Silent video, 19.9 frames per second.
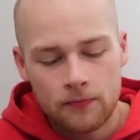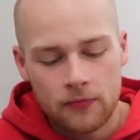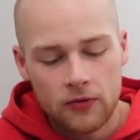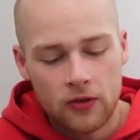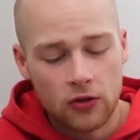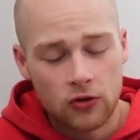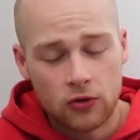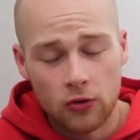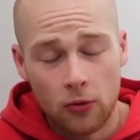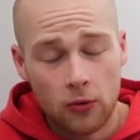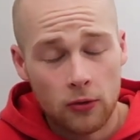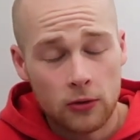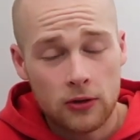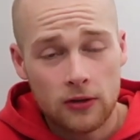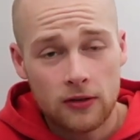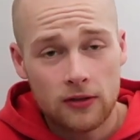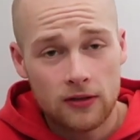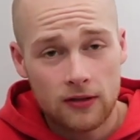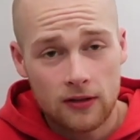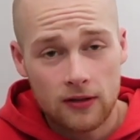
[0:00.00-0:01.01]
They
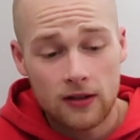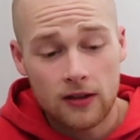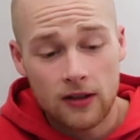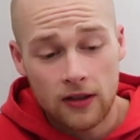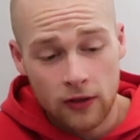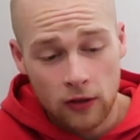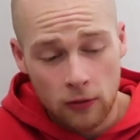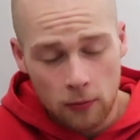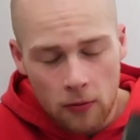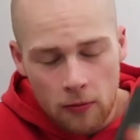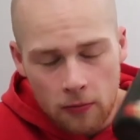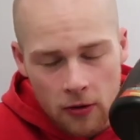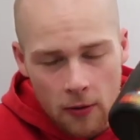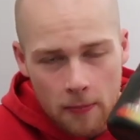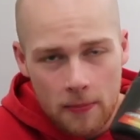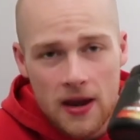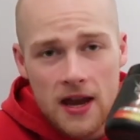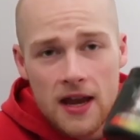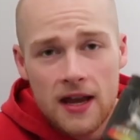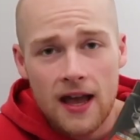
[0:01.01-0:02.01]
don't. The
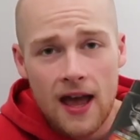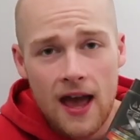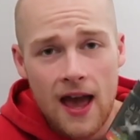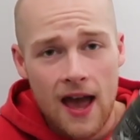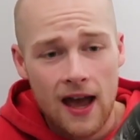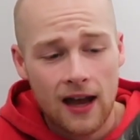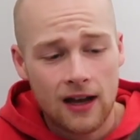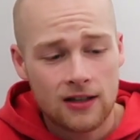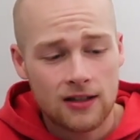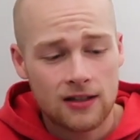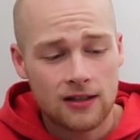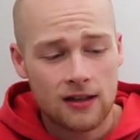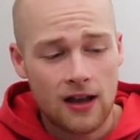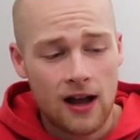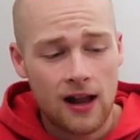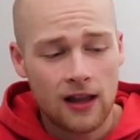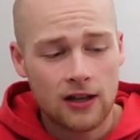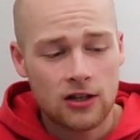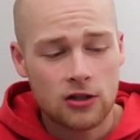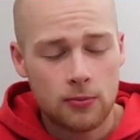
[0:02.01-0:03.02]
Peak X,
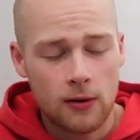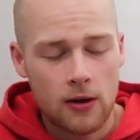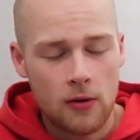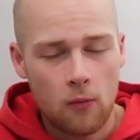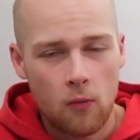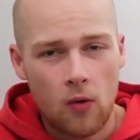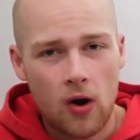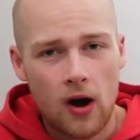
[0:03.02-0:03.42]
I'll explain